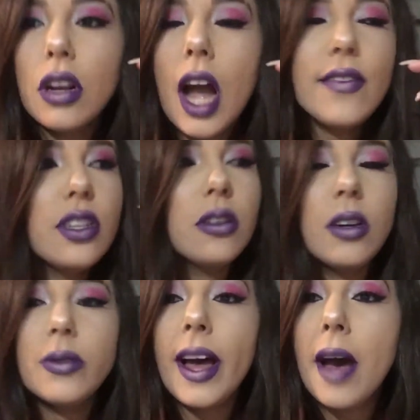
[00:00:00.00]
I'll tell you
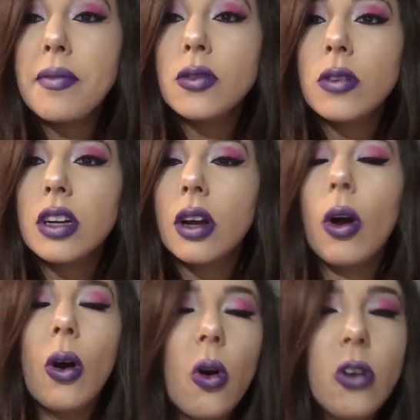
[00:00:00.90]
guys what happened at work.
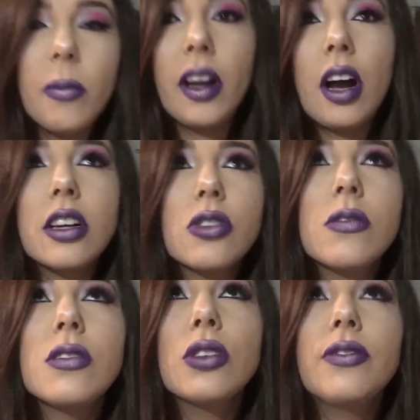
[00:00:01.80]
Oh my gosh, I
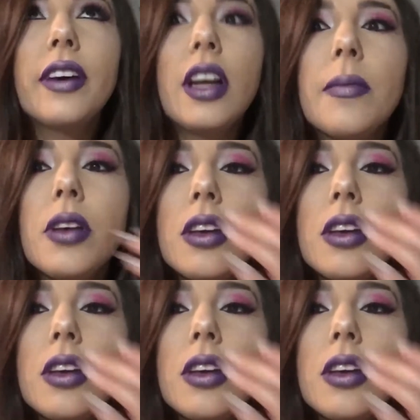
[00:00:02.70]
was so fed up.